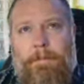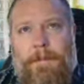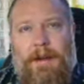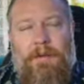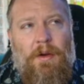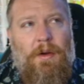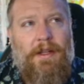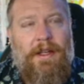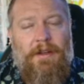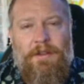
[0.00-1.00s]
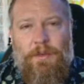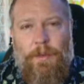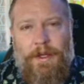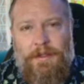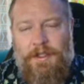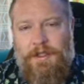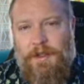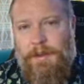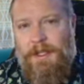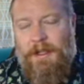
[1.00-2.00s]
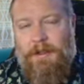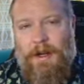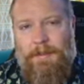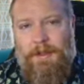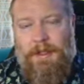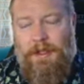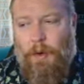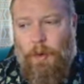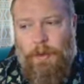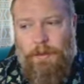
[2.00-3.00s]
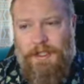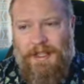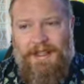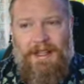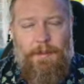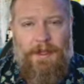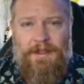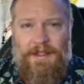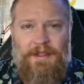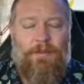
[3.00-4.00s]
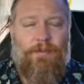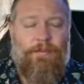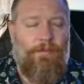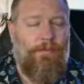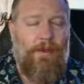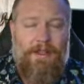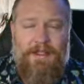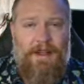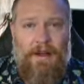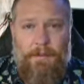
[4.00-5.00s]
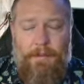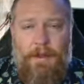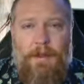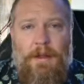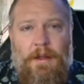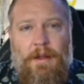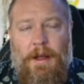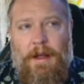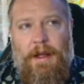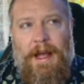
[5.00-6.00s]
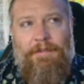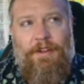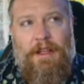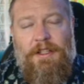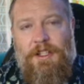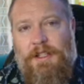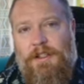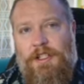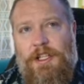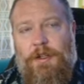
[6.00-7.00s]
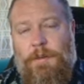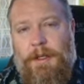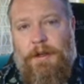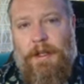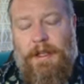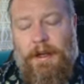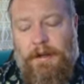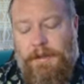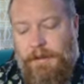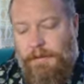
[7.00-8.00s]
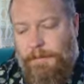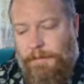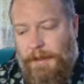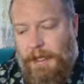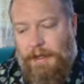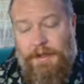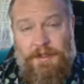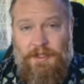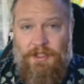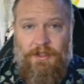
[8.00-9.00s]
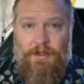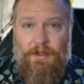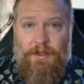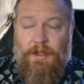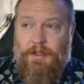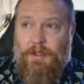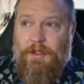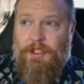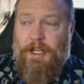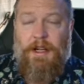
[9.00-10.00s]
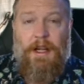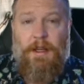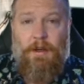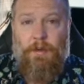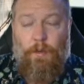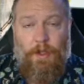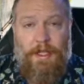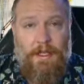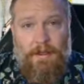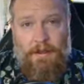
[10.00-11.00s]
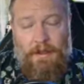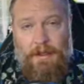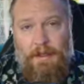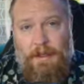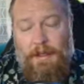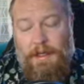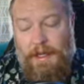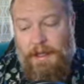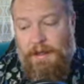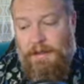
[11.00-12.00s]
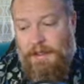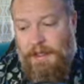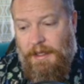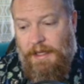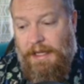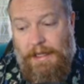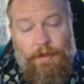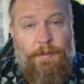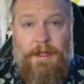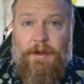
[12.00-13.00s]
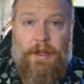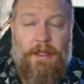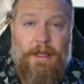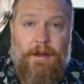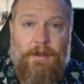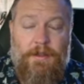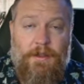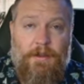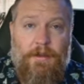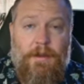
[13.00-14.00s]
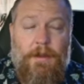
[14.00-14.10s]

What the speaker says: I don't know, her character's weird. She's always talking crap to Yord, which I get because he's really dumb. I feel like she could be a great character. There's a Jedi Wookiee, and he could be a great character.